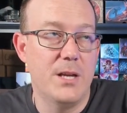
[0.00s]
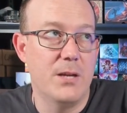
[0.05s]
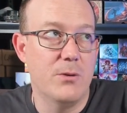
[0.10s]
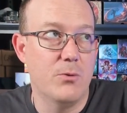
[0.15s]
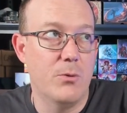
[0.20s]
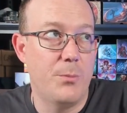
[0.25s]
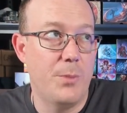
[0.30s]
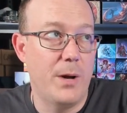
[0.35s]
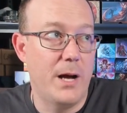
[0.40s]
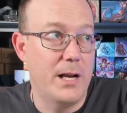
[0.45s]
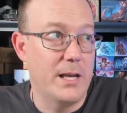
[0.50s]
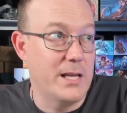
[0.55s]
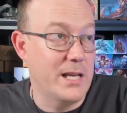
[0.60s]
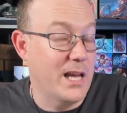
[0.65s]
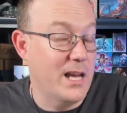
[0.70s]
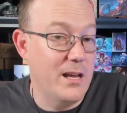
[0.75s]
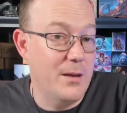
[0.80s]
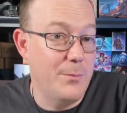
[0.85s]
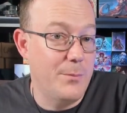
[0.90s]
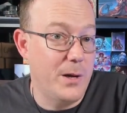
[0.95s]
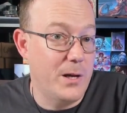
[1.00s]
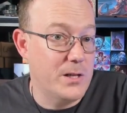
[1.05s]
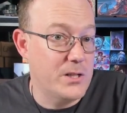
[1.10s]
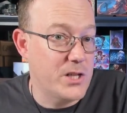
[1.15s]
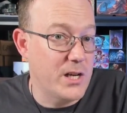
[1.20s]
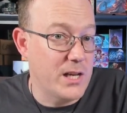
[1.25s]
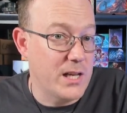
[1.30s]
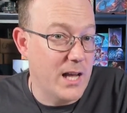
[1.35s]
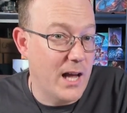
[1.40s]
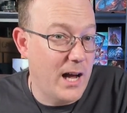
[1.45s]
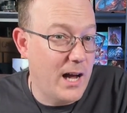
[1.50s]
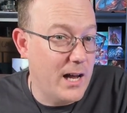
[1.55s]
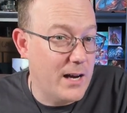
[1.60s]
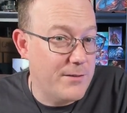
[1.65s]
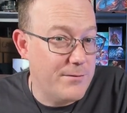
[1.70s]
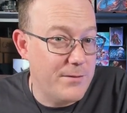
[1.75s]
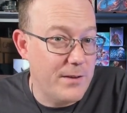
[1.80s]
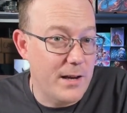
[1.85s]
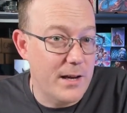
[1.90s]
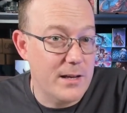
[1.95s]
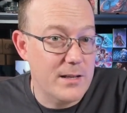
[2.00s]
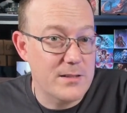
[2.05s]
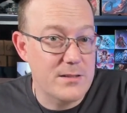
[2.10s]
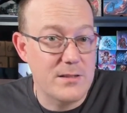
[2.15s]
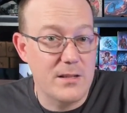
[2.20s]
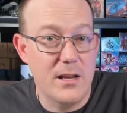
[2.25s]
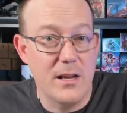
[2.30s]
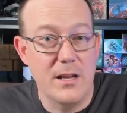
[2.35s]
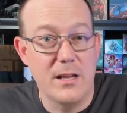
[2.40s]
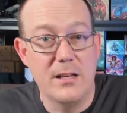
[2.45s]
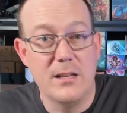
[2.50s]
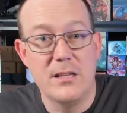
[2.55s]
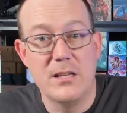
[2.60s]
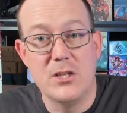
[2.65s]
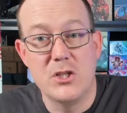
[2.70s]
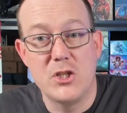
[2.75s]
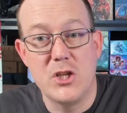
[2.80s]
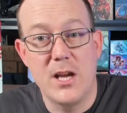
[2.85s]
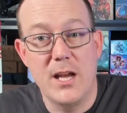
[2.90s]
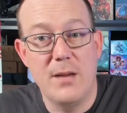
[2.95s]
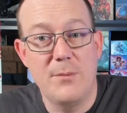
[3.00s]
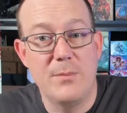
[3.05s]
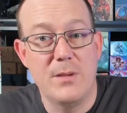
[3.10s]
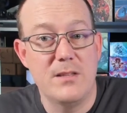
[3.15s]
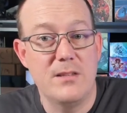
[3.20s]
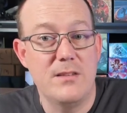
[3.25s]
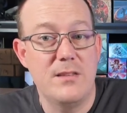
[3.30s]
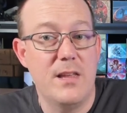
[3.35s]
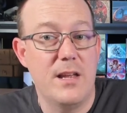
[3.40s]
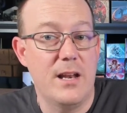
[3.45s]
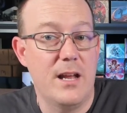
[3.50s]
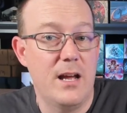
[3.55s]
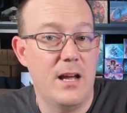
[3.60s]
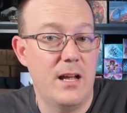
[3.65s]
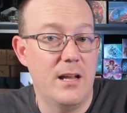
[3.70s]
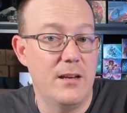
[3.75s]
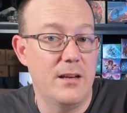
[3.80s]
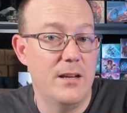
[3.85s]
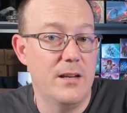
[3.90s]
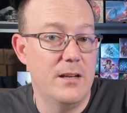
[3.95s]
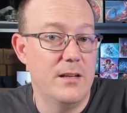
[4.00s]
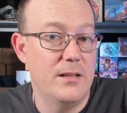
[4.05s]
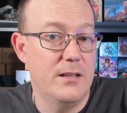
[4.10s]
It will punish any artifacts and enchantments that aren't